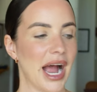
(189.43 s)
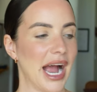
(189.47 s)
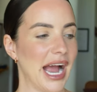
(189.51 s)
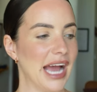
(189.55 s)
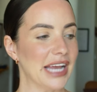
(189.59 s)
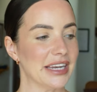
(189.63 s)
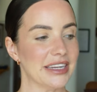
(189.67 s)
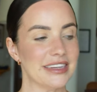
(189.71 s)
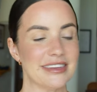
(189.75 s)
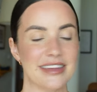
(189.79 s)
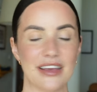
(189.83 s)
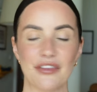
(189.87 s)

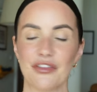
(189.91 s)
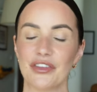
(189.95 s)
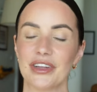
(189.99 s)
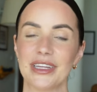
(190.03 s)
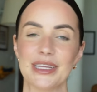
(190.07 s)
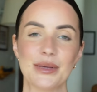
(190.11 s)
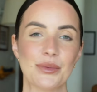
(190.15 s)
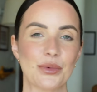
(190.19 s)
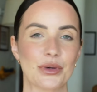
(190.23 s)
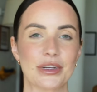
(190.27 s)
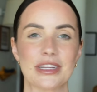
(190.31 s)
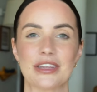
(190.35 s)
And I
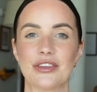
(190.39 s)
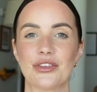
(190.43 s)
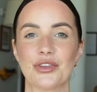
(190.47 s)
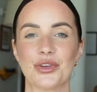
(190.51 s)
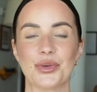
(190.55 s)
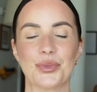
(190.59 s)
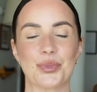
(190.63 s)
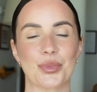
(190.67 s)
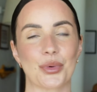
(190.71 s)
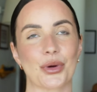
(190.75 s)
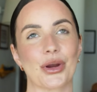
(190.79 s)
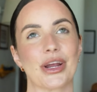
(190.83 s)
definitely wanted
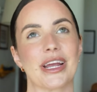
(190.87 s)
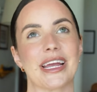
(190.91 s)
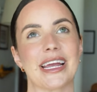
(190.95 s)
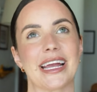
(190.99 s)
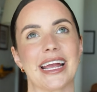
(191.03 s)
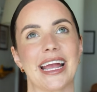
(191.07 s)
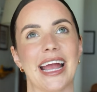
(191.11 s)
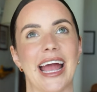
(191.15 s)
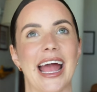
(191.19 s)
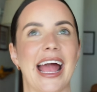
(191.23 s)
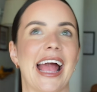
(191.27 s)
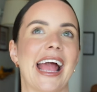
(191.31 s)
to
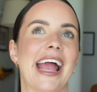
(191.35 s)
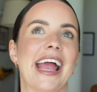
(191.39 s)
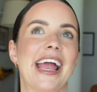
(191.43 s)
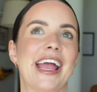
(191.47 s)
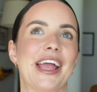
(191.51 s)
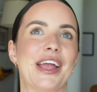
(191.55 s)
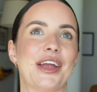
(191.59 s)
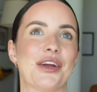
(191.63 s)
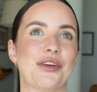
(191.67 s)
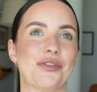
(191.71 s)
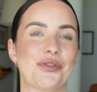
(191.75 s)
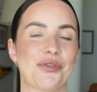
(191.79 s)
bring
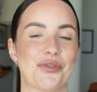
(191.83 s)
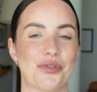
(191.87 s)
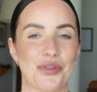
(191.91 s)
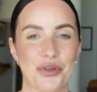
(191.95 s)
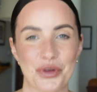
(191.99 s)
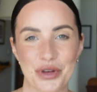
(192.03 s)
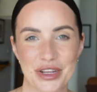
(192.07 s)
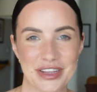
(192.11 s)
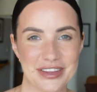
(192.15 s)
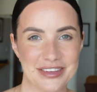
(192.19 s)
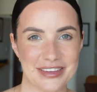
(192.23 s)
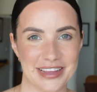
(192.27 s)
a
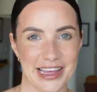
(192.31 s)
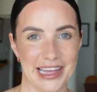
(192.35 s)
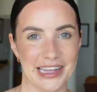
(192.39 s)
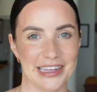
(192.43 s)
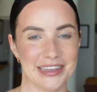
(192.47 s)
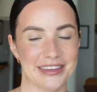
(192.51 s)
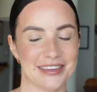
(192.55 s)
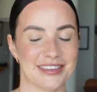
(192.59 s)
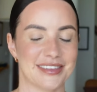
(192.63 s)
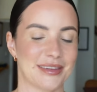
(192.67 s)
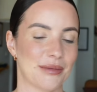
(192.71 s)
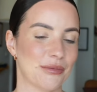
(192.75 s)
fruity
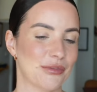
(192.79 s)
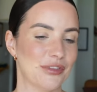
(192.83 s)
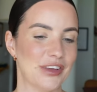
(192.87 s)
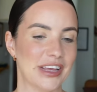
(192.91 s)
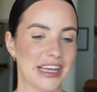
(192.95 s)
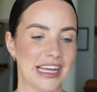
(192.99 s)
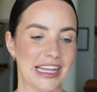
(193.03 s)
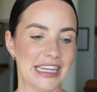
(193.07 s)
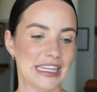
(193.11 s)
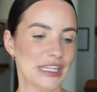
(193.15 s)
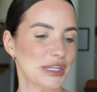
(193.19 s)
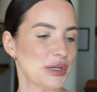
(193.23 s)
scent,
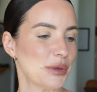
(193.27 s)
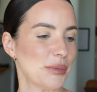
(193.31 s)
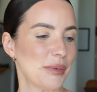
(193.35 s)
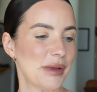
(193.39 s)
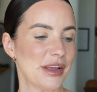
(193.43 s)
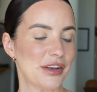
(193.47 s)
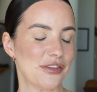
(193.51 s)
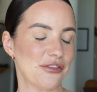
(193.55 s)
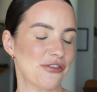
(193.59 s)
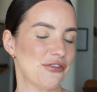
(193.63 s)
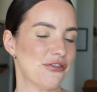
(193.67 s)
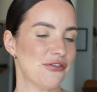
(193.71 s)
something a little
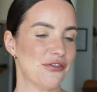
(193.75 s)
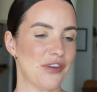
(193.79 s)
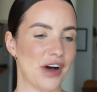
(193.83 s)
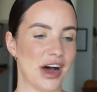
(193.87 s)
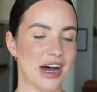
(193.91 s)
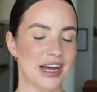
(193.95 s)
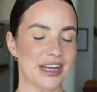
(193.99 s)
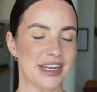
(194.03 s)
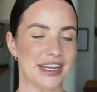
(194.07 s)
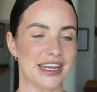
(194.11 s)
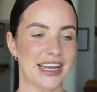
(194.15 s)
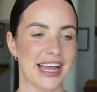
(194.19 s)
bit
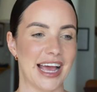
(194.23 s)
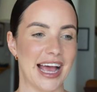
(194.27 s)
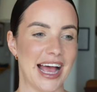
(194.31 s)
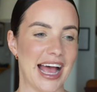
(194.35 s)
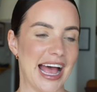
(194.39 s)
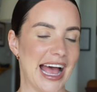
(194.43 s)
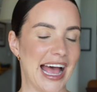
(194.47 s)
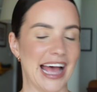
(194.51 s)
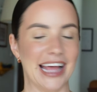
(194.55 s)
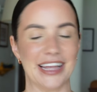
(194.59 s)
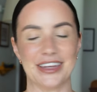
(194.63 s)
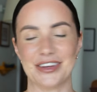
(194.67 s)
fun
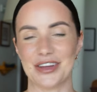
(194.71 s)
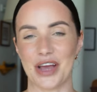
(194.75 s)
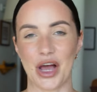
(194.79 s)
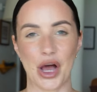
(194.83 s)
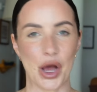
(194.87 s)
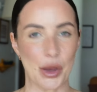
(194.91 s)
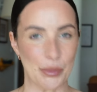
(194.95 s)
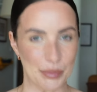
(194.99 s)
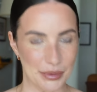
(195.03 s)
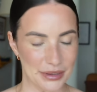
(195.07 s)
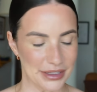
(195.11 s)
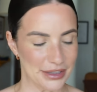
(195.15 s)
and
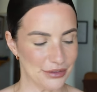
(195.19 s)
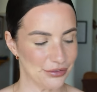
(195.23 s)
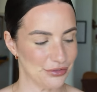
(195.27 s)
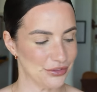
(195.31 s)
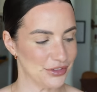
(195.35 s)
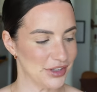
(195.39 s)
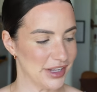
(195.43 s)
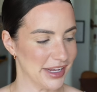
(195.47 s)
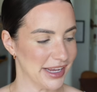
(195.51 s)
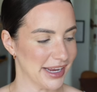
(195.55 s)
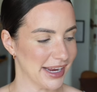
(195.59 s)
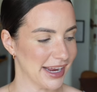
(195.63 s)

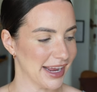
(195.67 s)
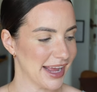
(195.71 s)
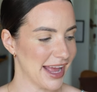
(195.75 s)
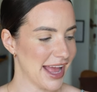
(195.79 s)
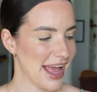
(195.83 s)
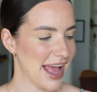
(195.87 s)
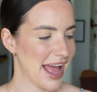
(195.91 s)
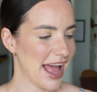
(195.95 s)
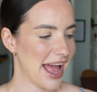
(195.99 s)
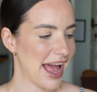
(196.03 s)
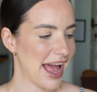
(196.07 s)
uplifting.